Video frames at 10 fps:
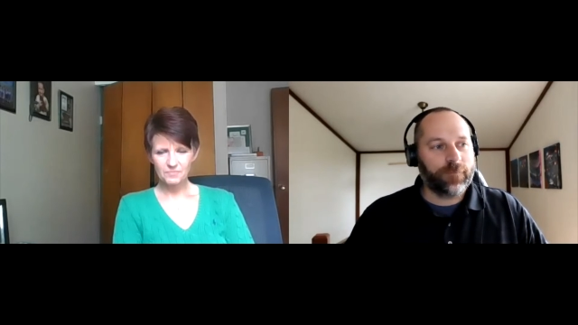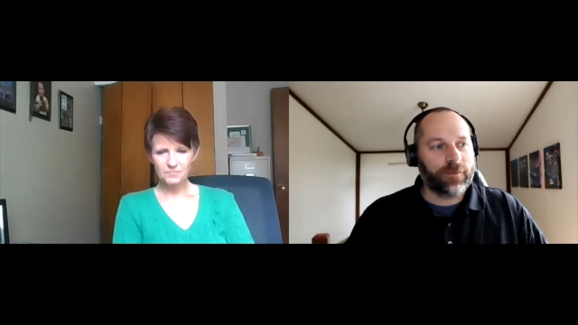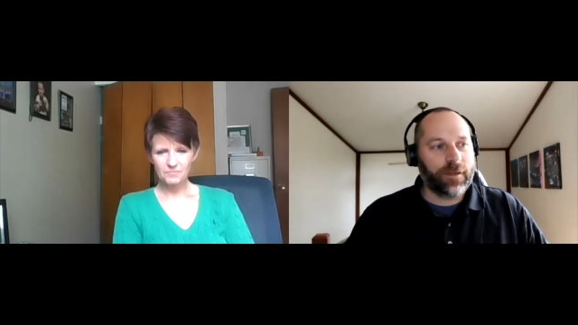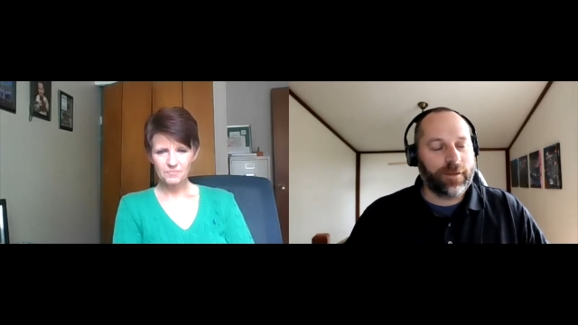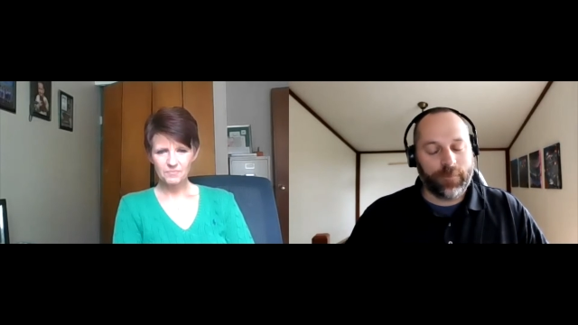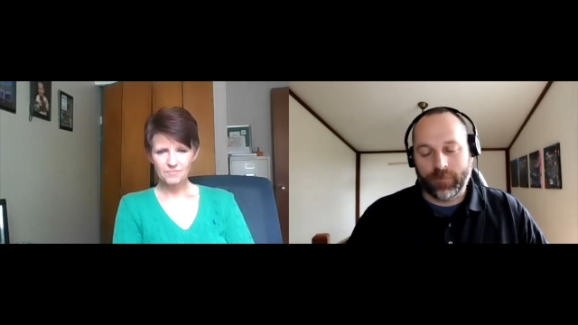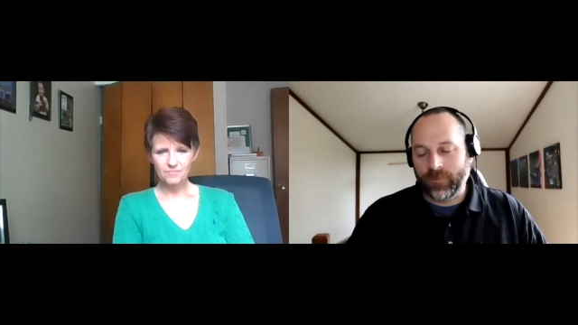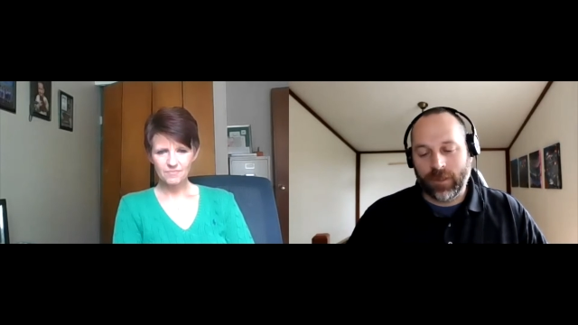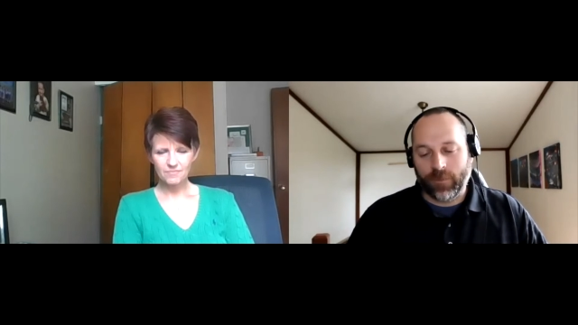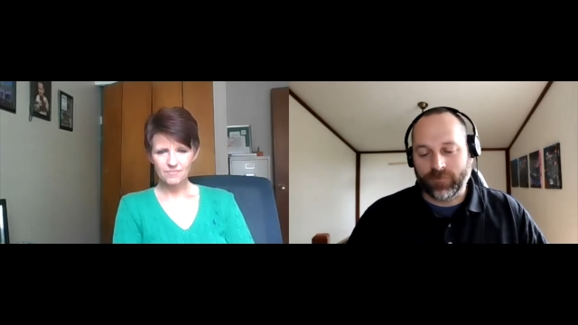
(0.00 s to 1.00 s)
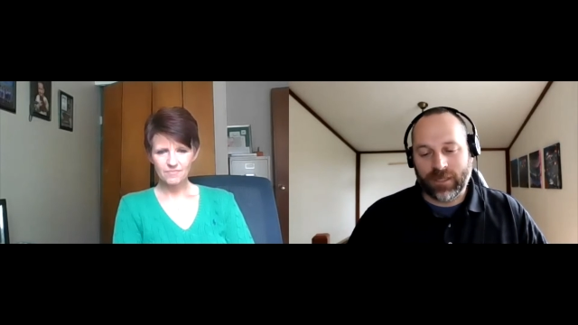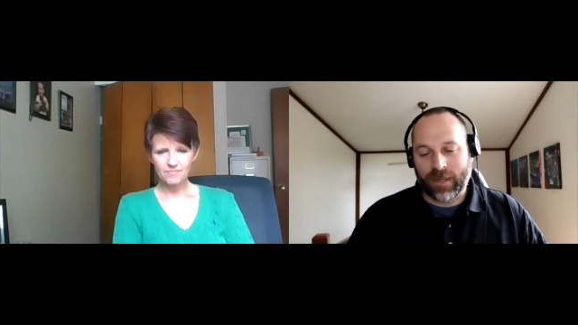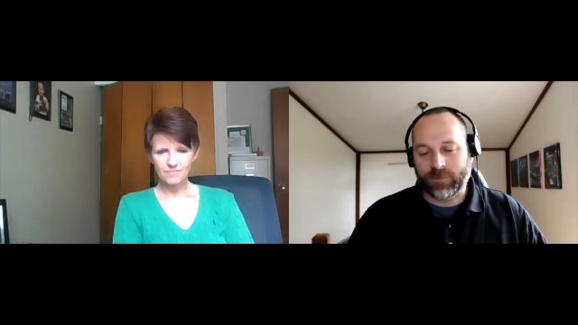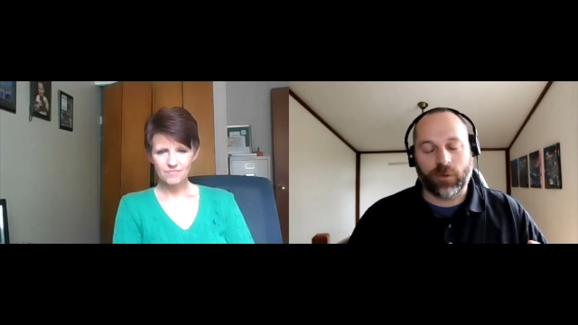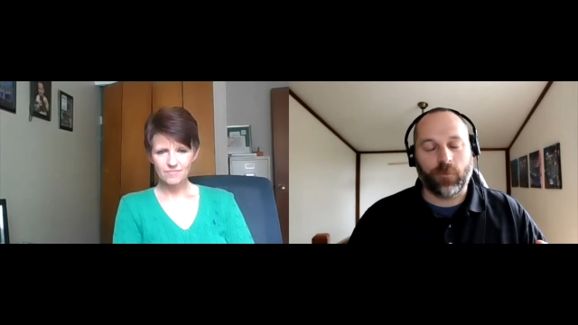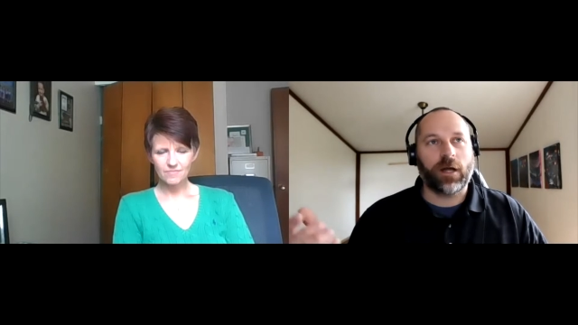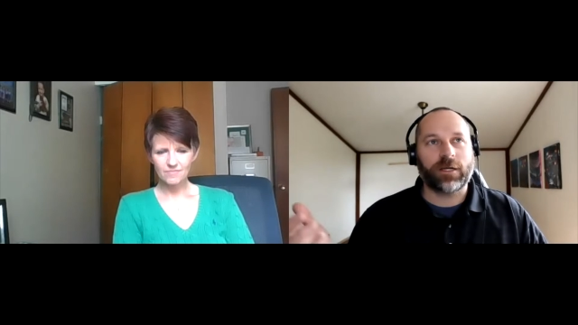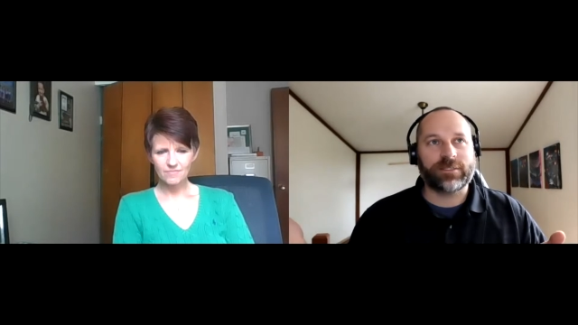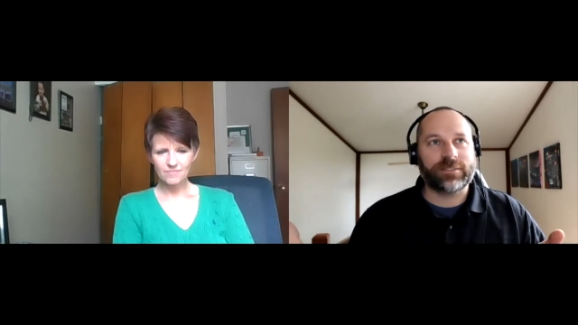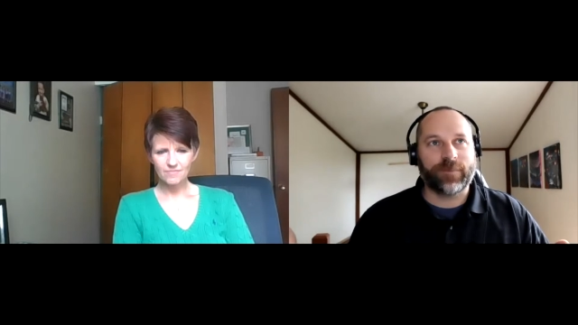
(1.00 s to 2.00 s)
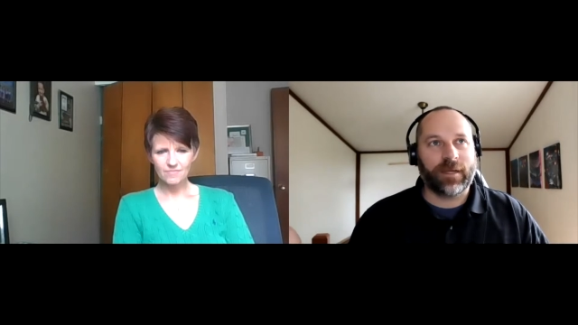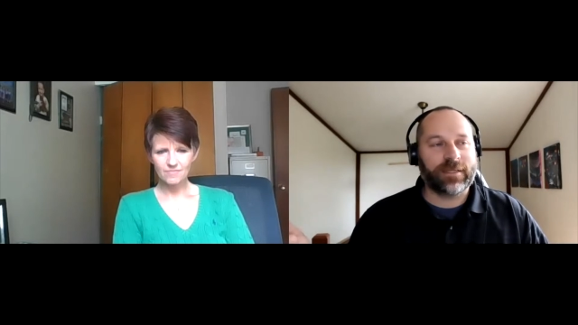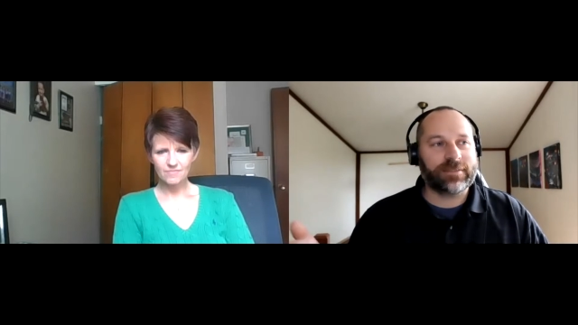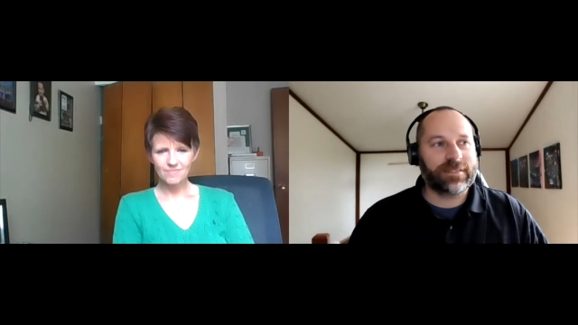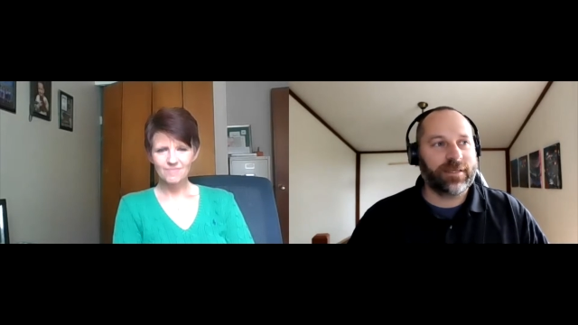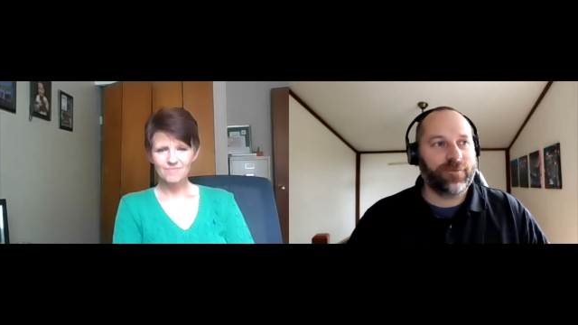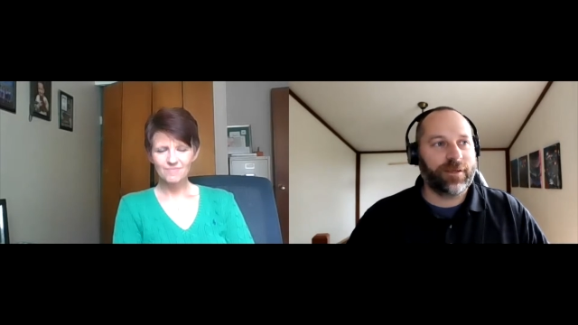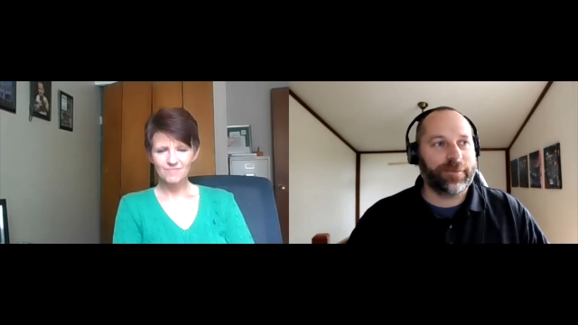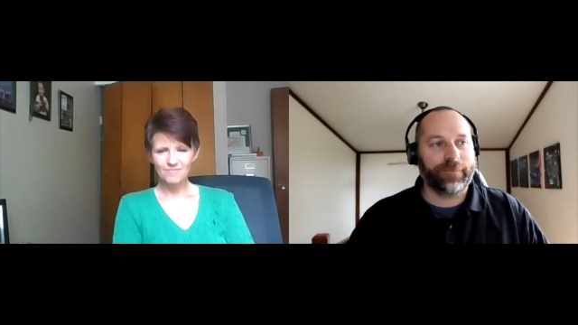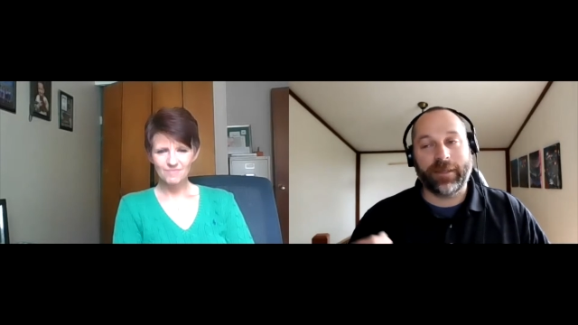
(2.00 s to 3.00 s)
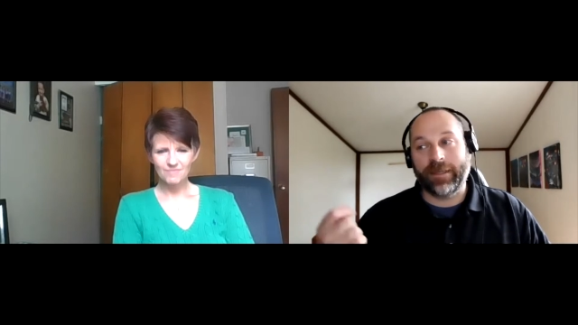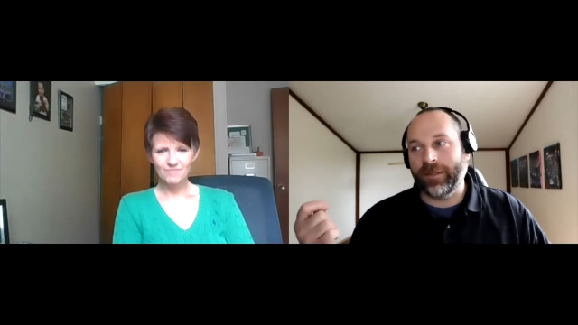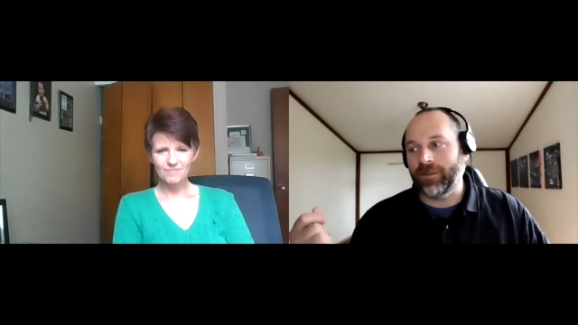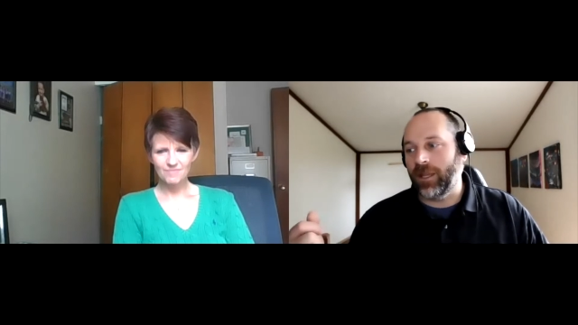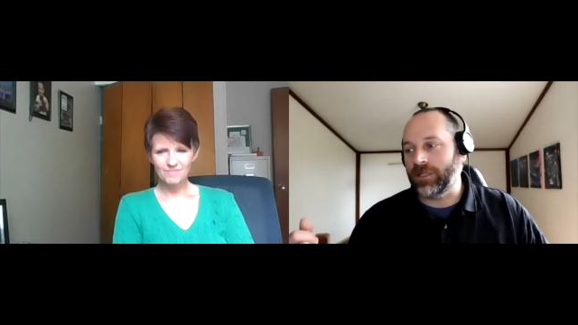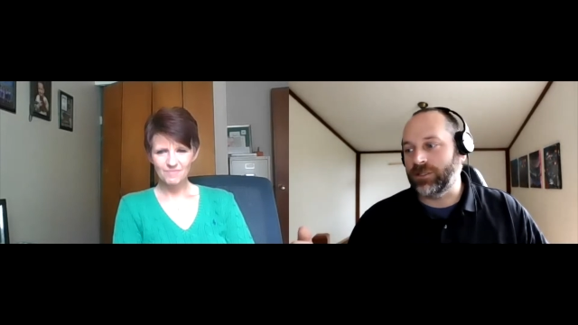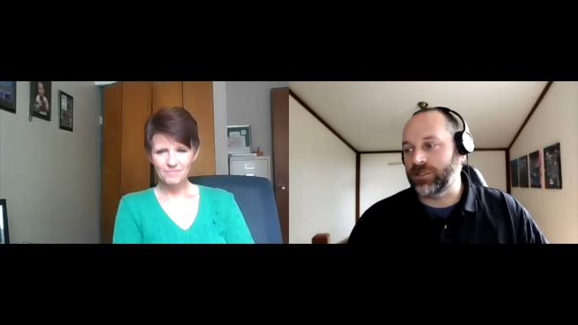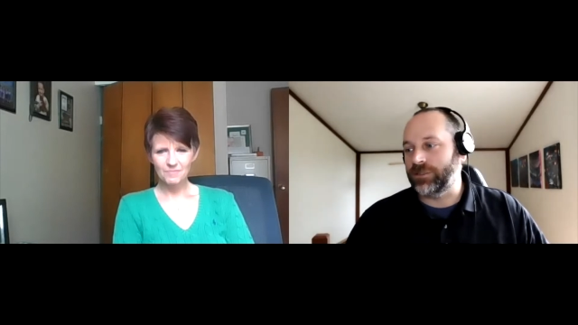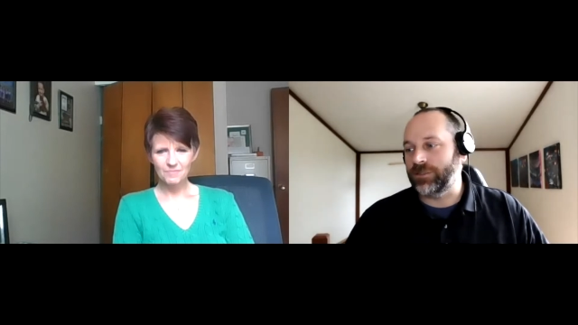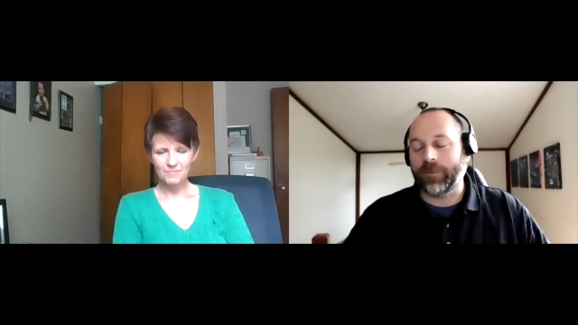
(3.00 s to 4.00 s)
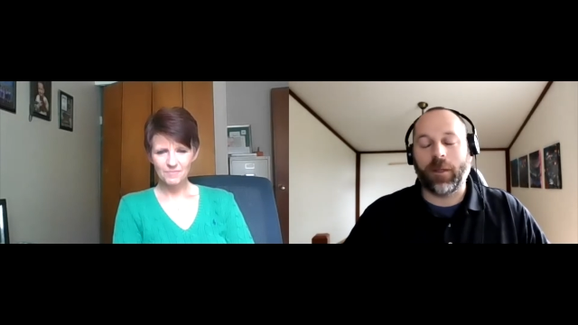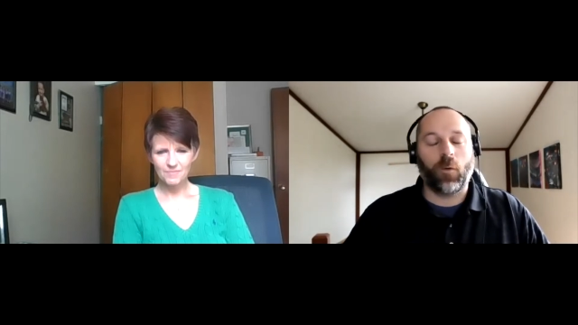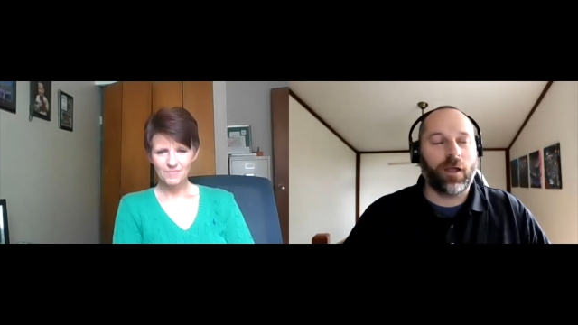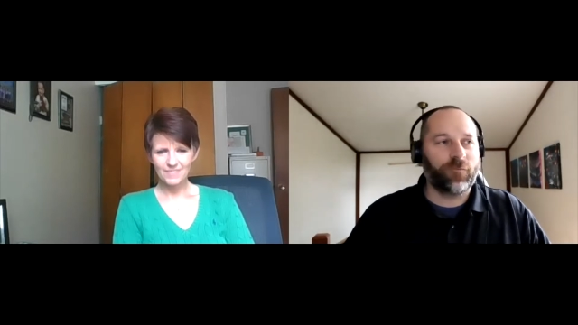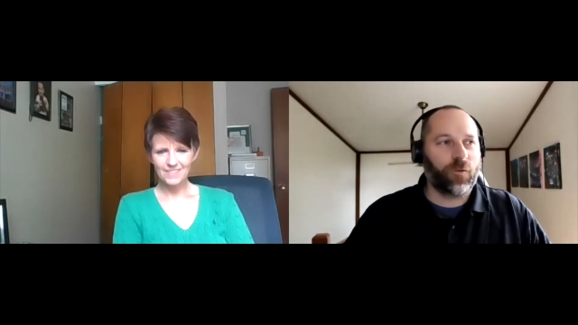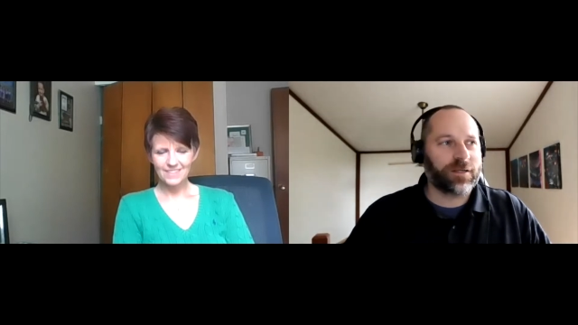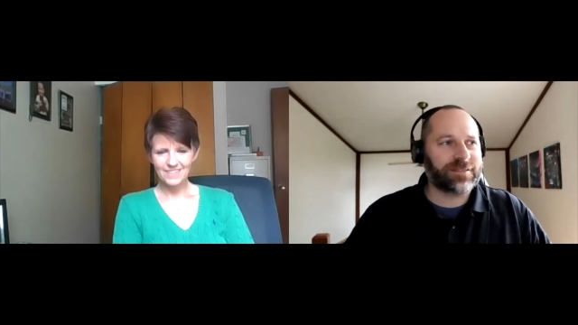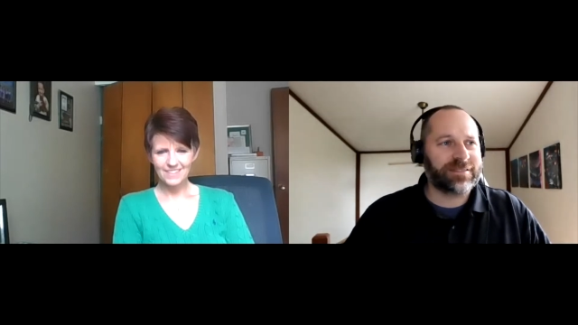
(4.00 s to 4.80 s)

Speaker 1: quite a number of times where I'm watching something on TV and like eating lunch, and like my wife walks in,